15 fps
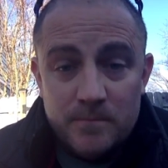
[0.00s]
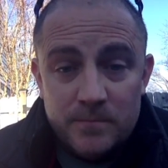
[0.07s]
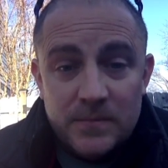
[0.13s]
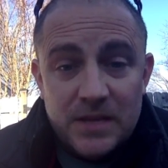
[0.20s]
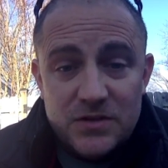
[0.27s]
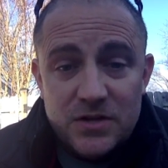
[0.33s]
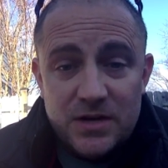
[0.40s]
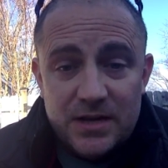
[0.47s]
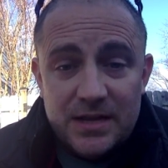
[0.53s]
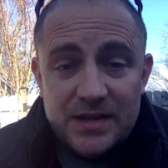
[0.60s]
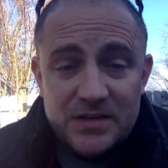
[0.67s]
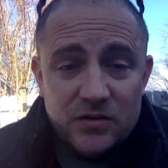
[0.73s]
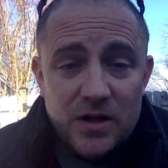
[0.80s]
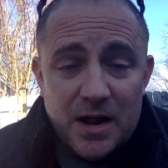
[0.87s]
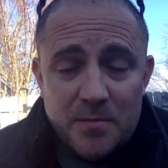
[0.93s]
That's gonna hit.
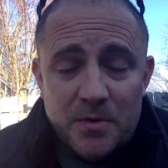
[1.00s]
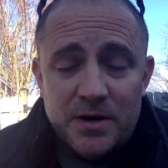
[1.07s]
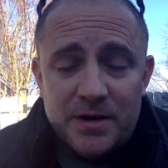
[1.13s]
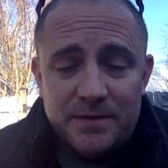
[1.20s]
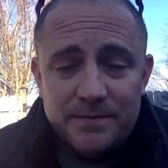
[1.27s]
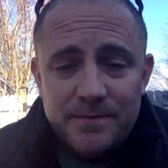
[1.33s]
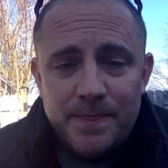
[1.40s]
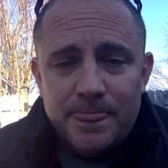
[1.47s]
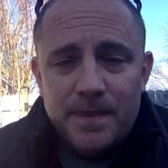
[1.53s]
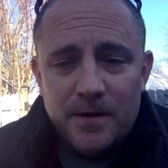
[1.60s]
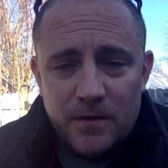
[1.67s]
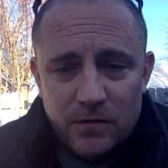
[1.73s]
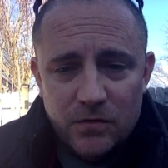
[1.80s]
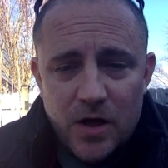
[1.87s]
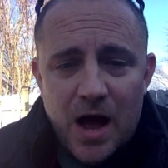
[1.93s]
That's a lot of money.
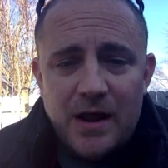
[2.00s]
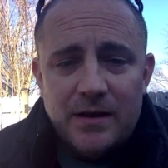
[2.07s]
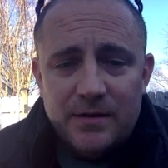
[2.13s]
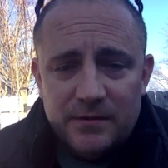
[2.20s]
A lot